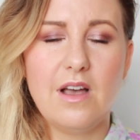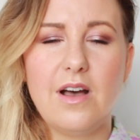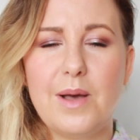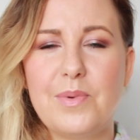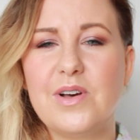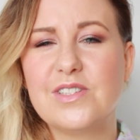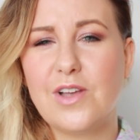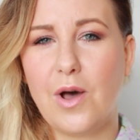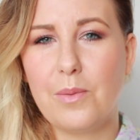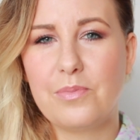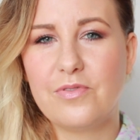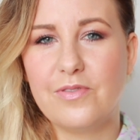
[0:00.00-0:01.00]
uh, I bought a
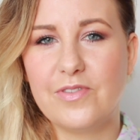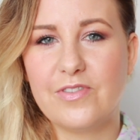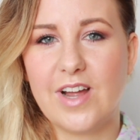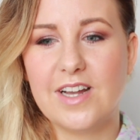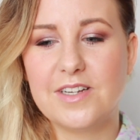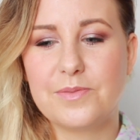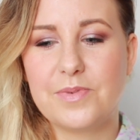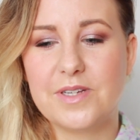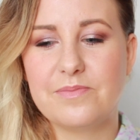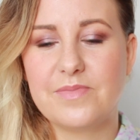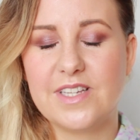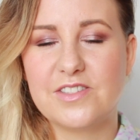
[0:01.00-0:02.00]
top from River Island,
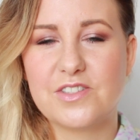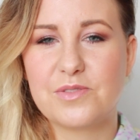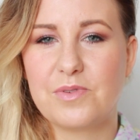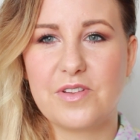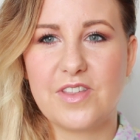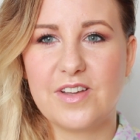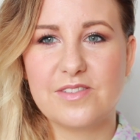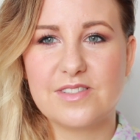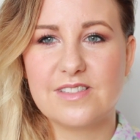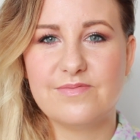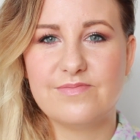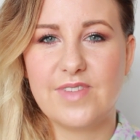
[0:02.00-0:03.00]
but it's just one of
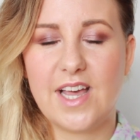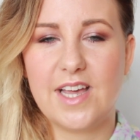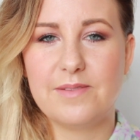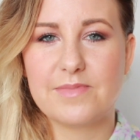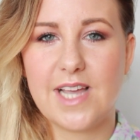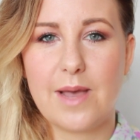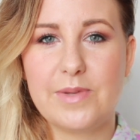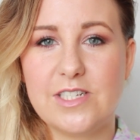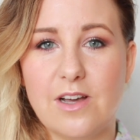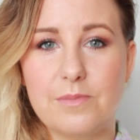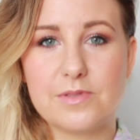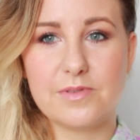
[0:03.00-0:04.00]
those um,
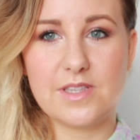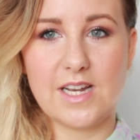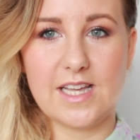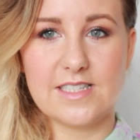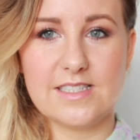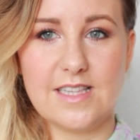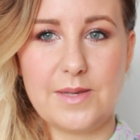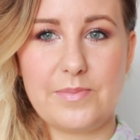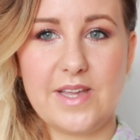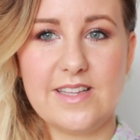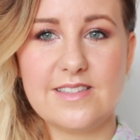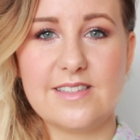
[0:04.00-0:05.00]
cami tops with the like slit
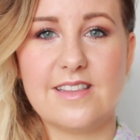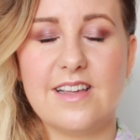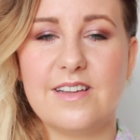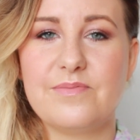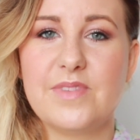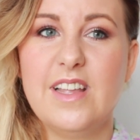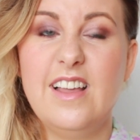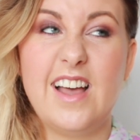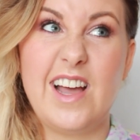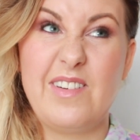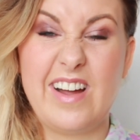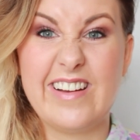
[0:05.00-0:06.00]
bits that
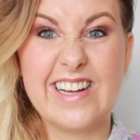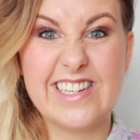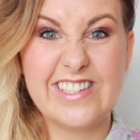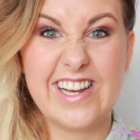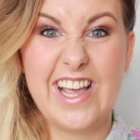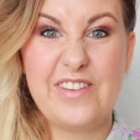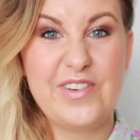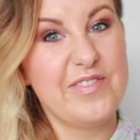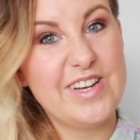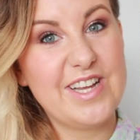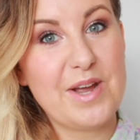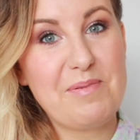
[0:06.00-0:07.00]
I wear in literally every
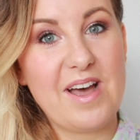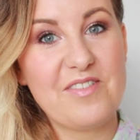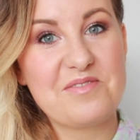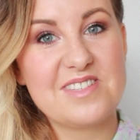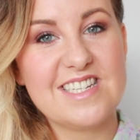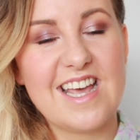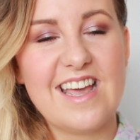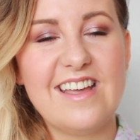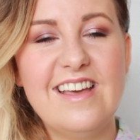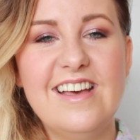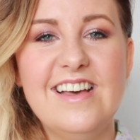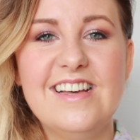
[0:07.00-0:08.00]
video apart from today.